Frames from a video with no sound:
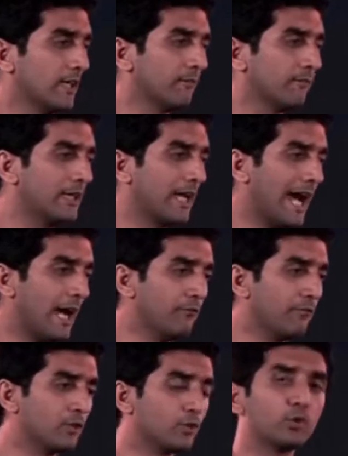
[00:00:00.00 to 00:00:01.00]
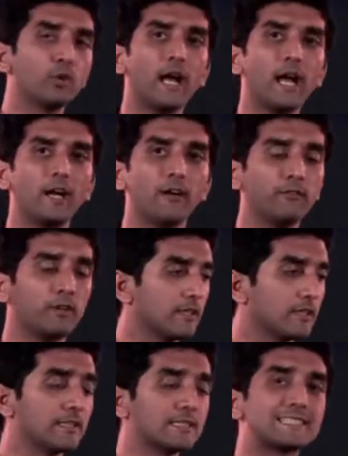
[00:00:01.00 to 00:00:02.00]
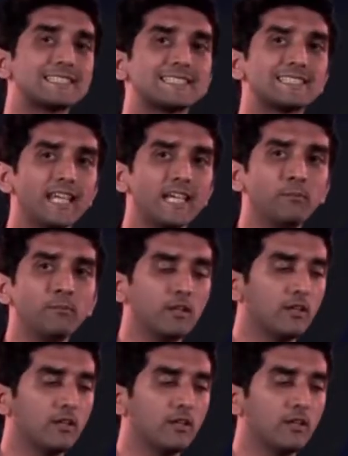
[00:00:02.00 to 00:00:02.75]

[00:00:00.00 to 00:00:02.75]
we have to have the same